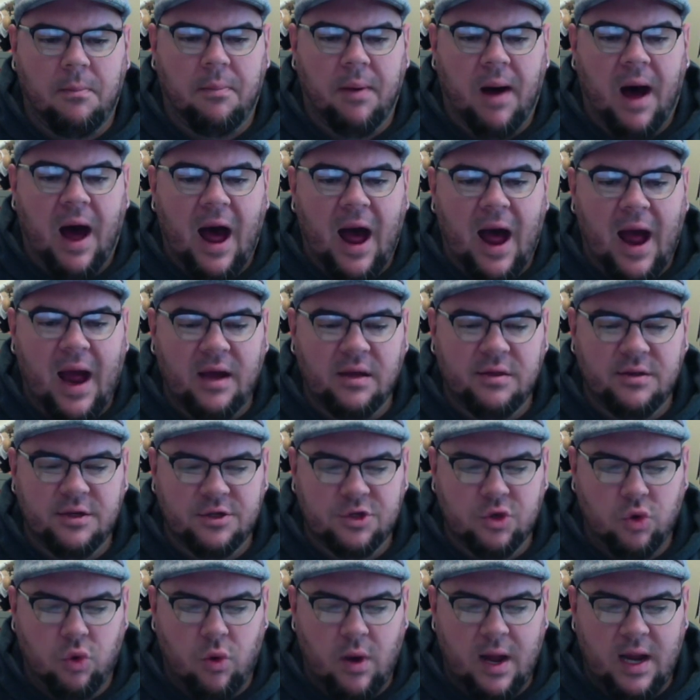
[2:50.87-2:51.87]
by the
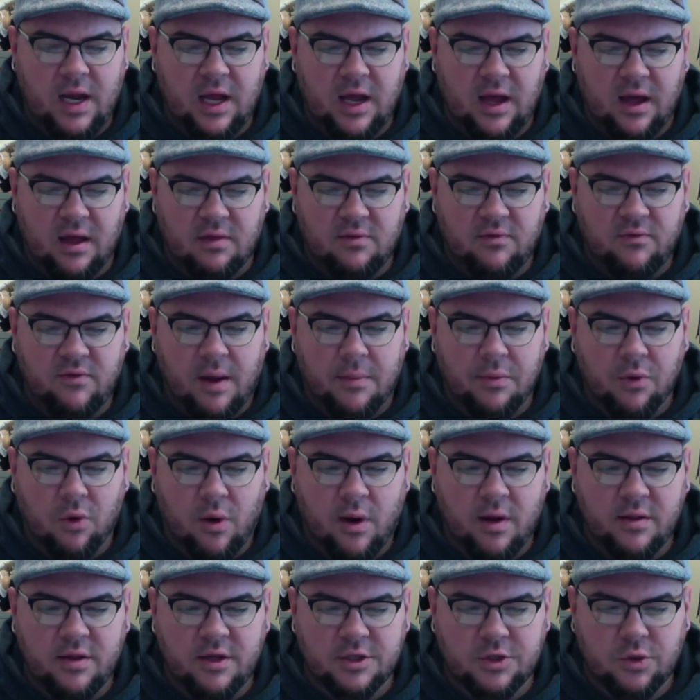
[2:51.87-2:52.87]
20th,
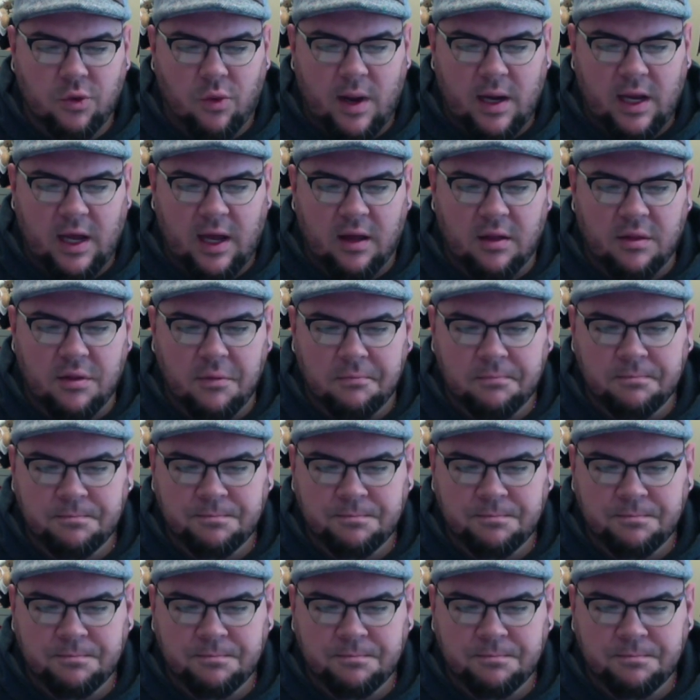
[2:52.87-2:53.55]
February the 20th.